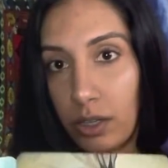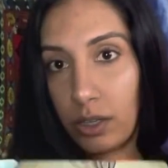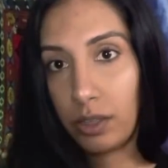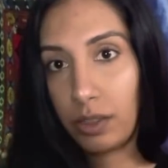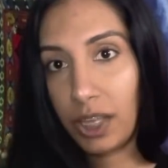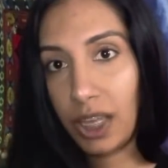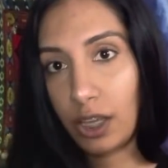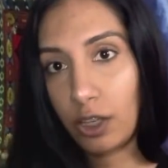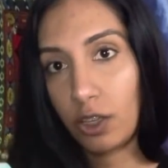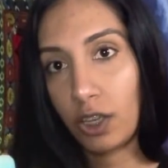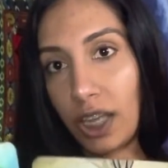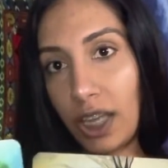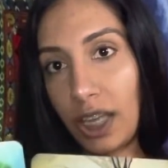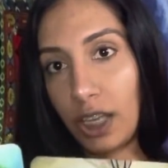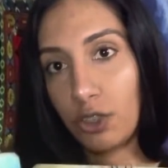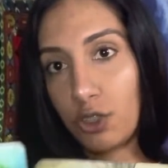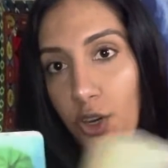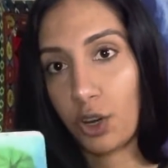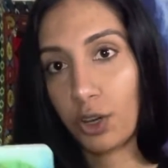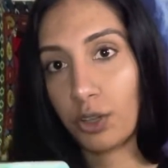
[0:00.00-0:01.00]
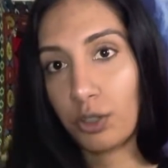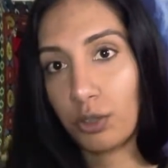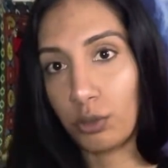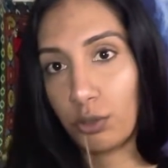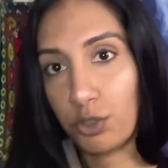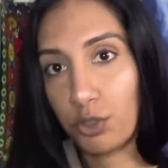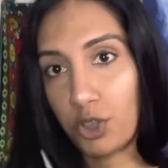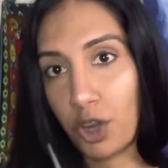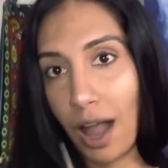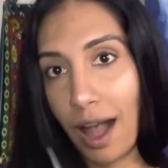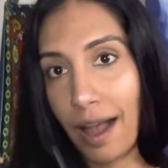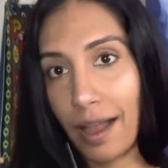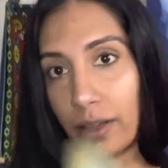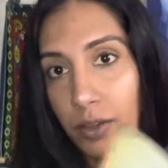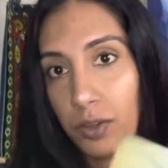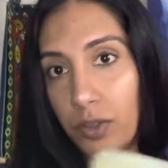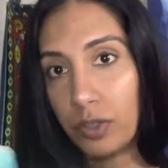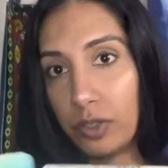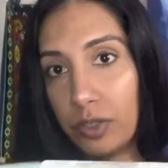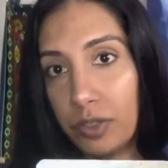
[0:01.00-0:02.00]
The eternal
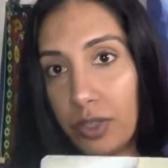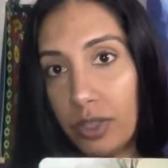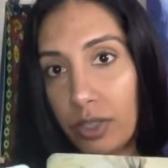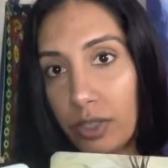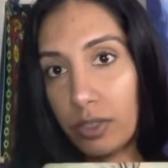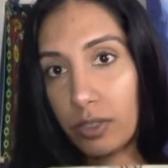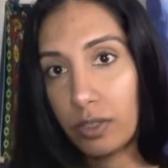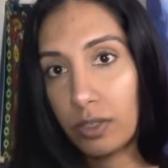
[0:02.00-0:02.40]
child,